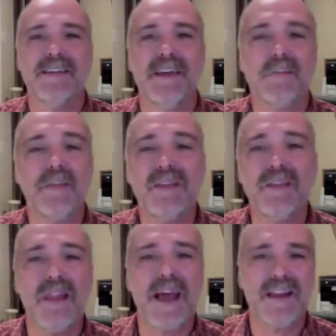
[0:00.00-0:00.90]
and being
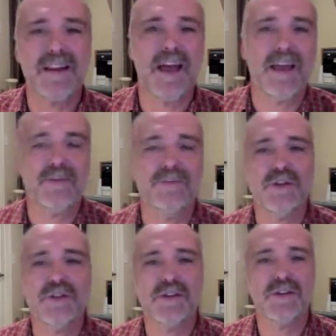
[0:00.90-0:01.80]
the light and life of
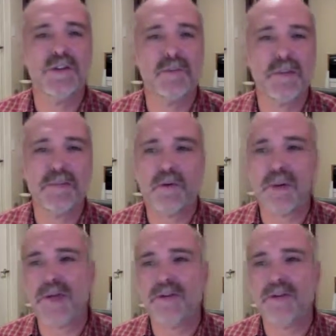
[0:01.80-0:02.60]
Jesus to the people around